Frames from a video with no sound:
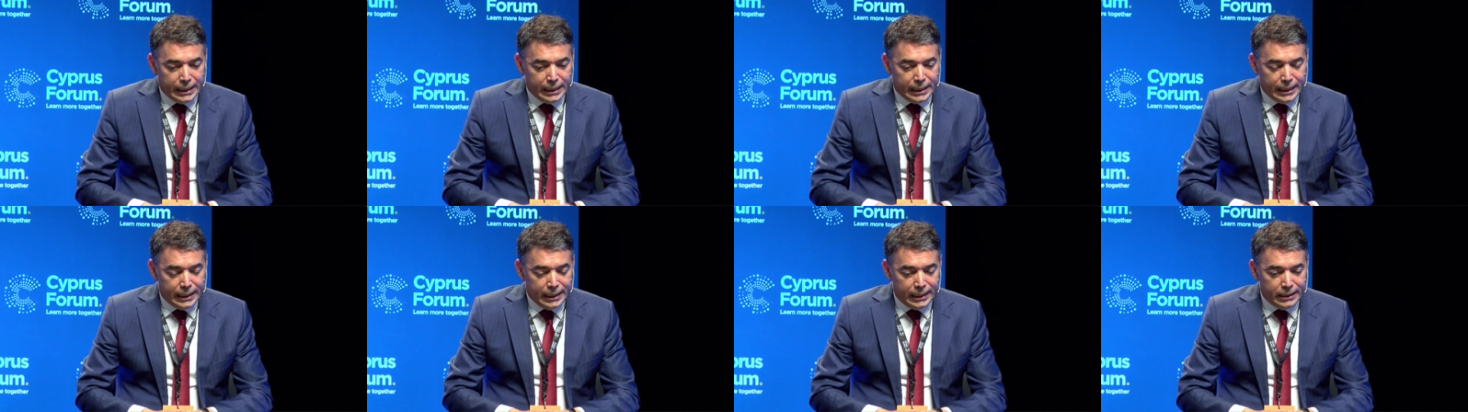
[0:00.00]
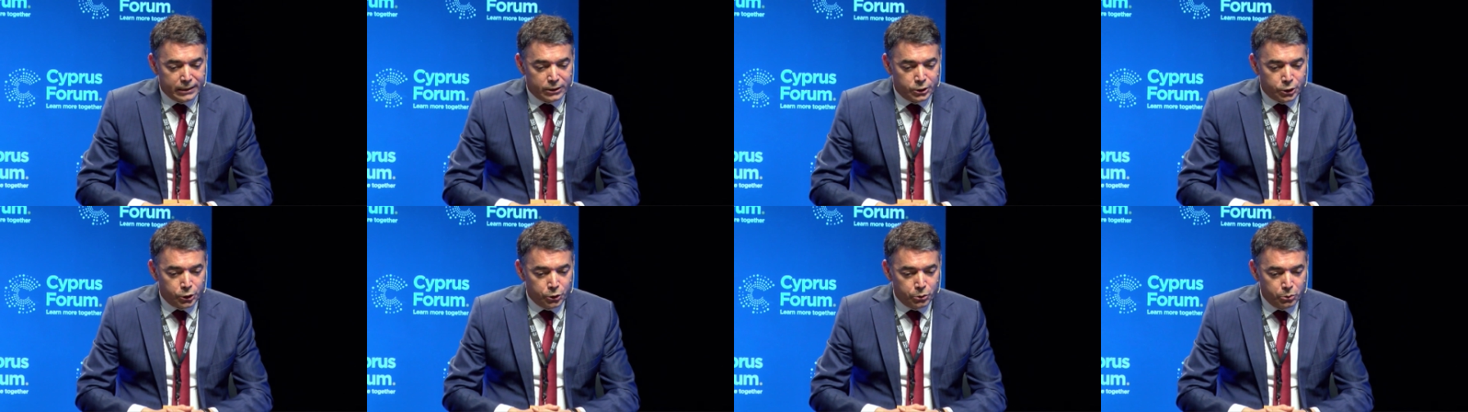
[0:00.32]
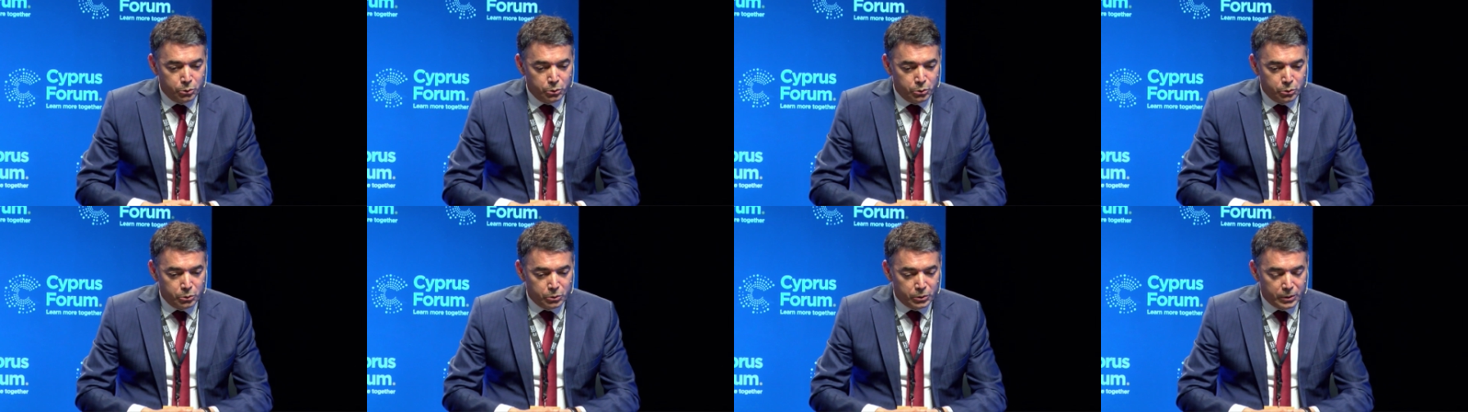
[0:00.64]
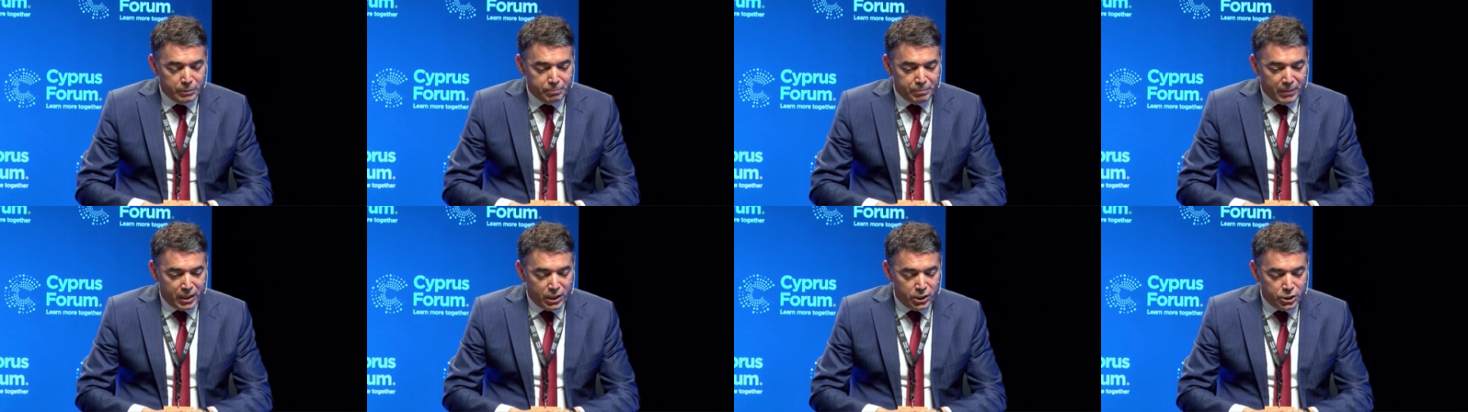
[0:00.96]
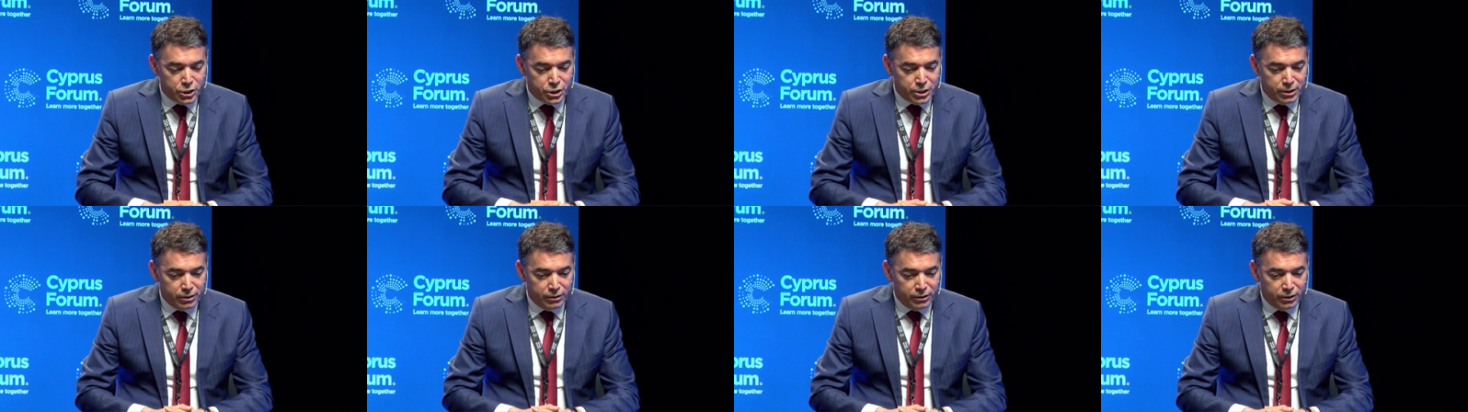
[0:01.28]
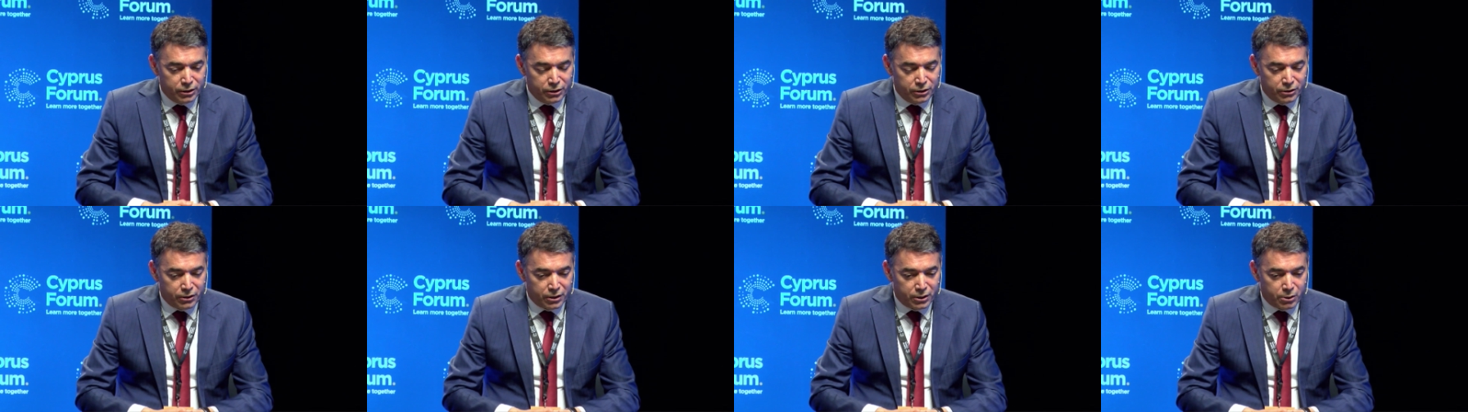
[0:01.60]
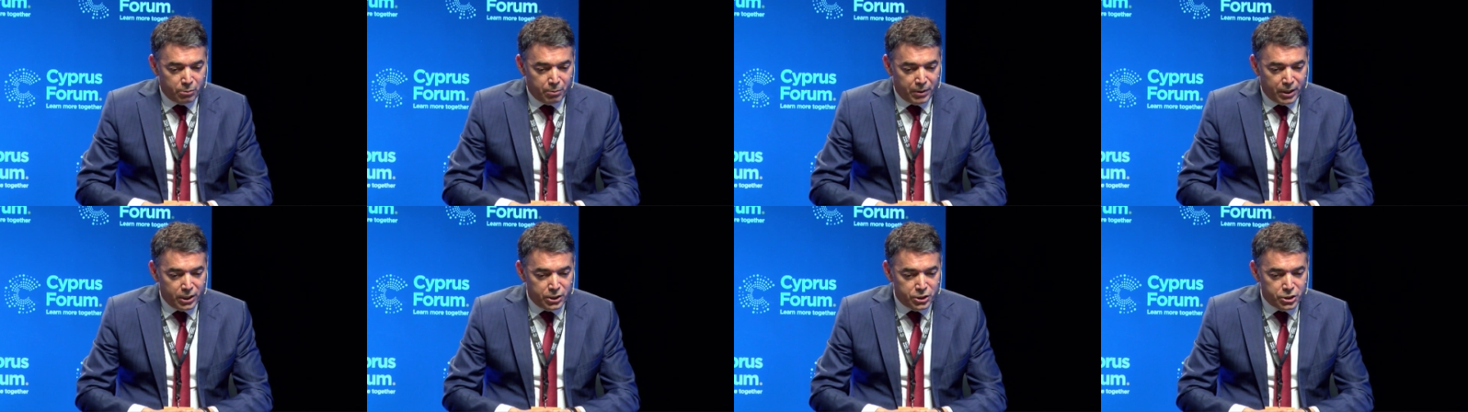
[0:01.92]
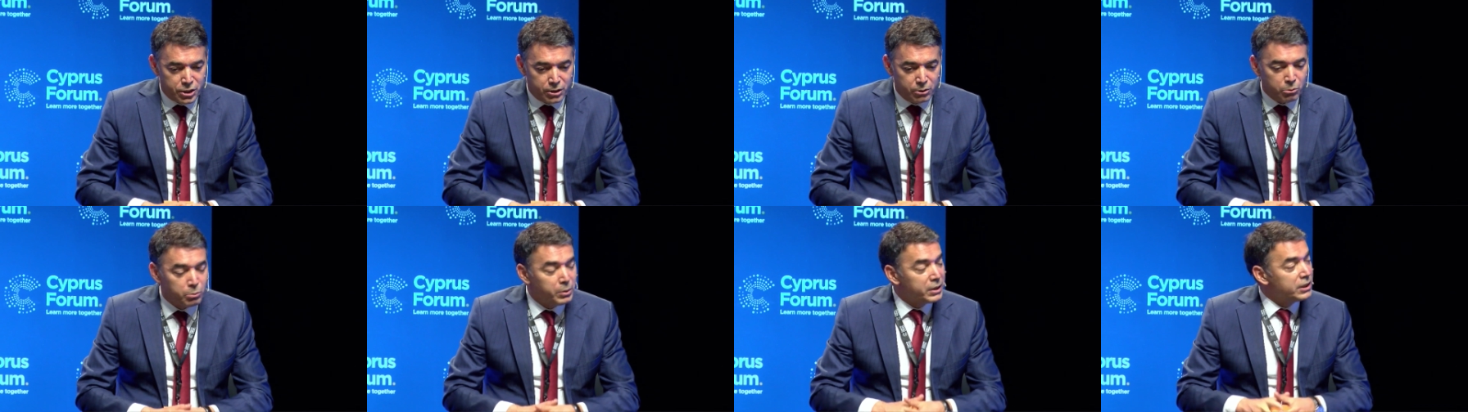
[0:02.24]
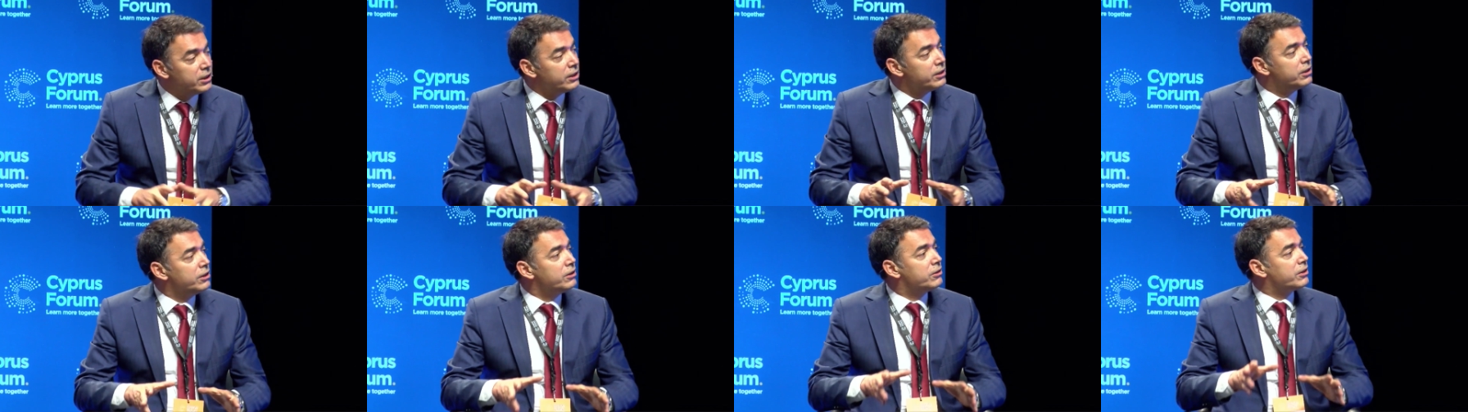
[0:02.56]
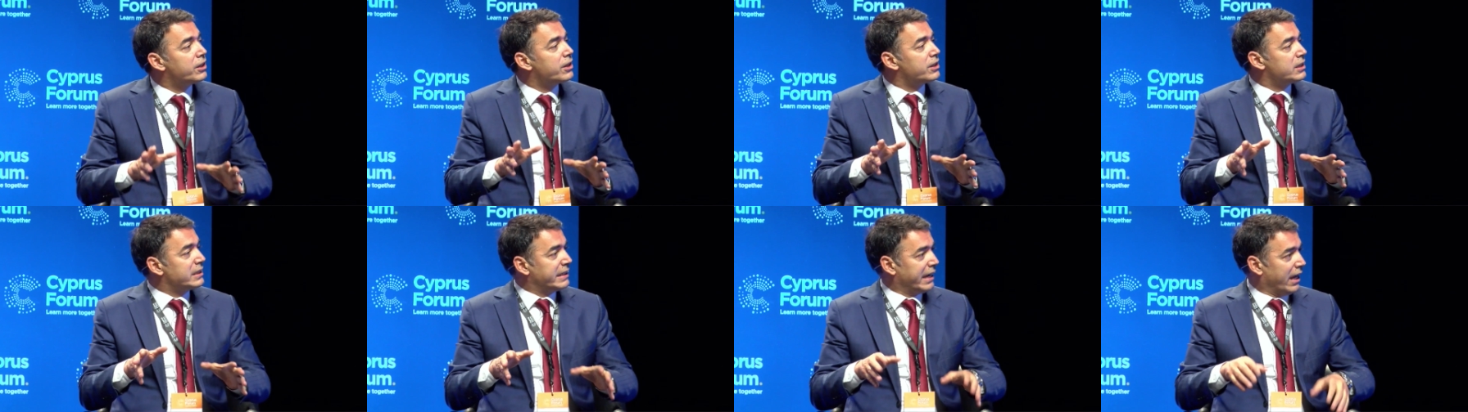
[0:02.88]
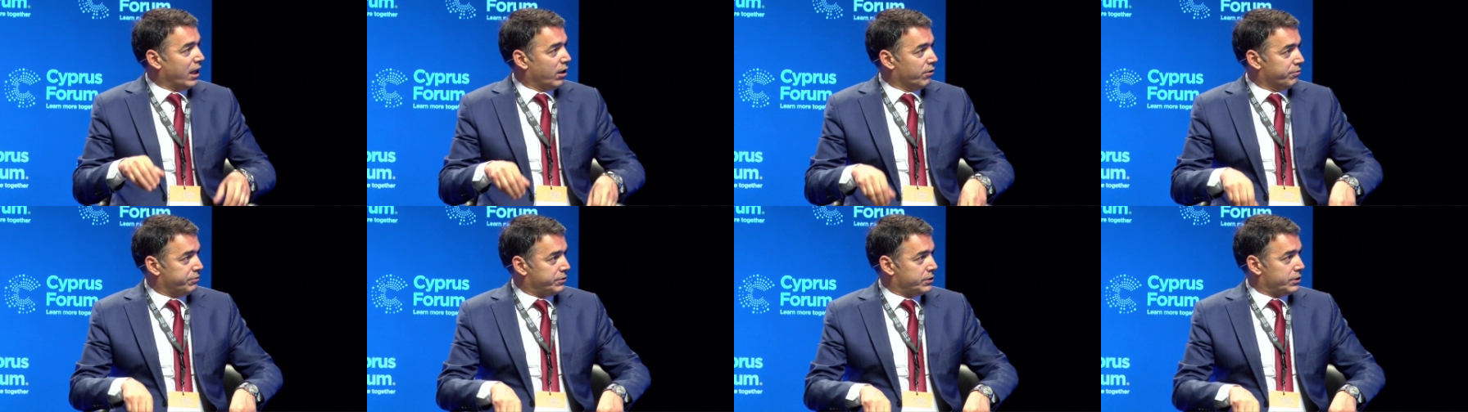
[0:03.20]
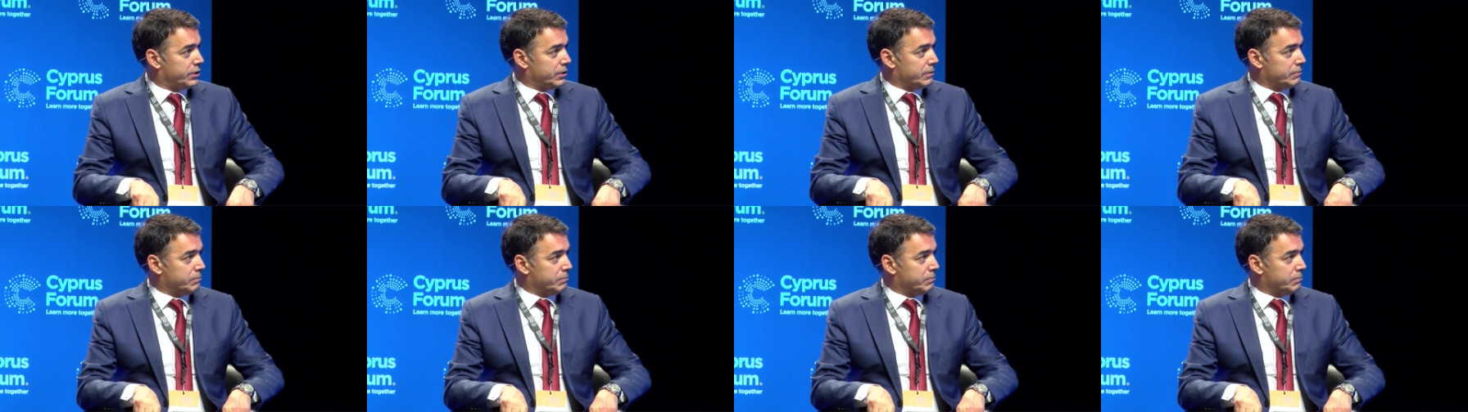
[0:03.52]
As you mentioned in your question, we did it ourselves.